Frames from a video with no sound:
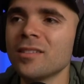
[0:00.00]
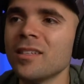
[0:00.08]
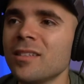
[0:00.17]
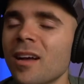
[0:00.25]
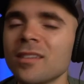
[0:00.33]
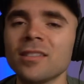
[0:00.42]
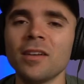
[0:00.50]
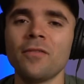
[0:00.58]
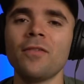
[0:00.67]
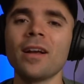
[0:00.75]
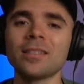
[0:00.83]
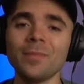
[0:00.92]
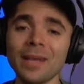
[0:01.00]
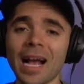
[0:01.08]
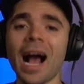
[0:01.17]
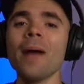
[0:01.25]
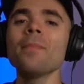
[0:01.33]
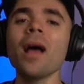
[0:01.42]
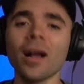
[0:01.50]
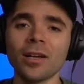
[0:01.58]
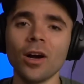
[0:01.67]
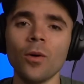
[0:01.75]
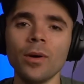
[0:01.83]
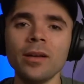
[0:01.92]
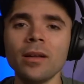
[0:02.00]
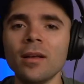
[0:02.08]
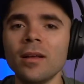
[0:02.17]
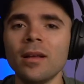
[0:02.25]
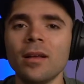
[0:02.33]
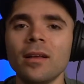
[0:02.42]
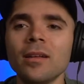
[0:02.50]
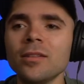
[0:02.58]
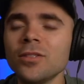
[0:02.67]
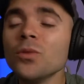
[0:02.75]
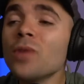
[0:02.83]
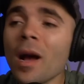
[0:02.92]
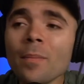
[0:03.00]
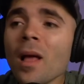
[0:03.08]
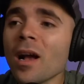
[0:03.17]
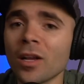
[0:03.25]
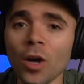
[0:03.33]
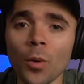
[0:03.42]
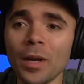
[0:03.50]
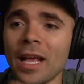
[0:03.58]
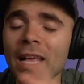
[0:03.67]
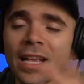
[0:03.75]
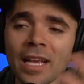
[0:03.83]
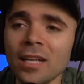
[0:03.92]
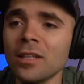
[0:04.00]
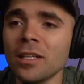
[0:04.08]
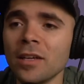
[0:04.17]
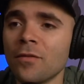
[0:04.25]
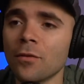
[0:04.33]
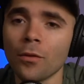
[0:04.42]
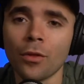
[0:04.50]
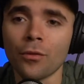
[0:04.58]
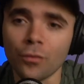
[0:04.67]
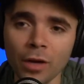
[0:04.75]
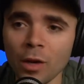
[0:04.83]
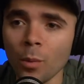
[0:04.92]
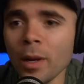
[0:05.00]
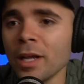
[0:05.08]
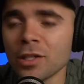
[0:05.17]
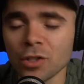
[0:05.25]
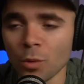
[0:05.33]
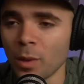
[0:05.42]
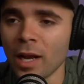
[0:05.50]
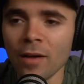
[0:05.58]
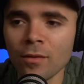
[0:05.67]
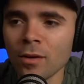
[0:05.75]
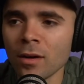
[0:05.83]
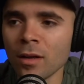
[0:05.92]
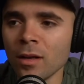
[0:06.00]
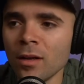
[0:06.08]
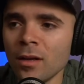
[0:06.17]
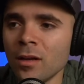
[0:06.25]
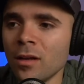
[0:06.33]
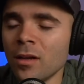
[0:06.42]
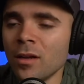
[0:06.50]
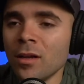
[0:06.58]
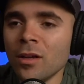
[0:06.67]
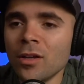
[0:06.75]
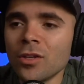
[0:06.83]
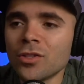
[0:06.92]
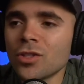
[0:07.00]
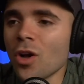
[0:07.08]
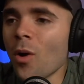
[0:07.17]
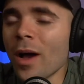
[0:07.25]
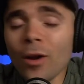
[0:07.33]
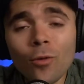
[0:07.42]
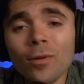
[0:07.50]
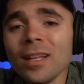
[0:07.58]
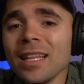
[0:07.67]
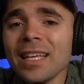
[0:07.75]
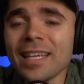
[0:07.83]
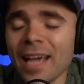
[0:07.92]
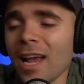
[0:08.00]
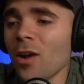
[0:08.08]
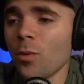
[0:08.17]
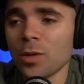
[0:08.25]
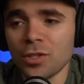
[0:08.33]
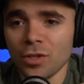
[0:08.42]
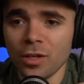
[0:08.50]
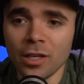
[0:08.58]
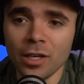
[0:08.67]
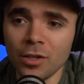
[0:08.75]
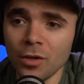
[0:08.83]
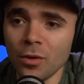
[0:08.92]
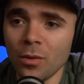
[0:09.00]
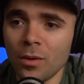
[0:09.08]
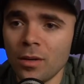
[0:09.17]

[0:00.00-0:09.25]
it doesn't affect me. I'm not going. Dude, I'm not going to Italy for 3 weeks or whatever. So I don't really care what you're going to do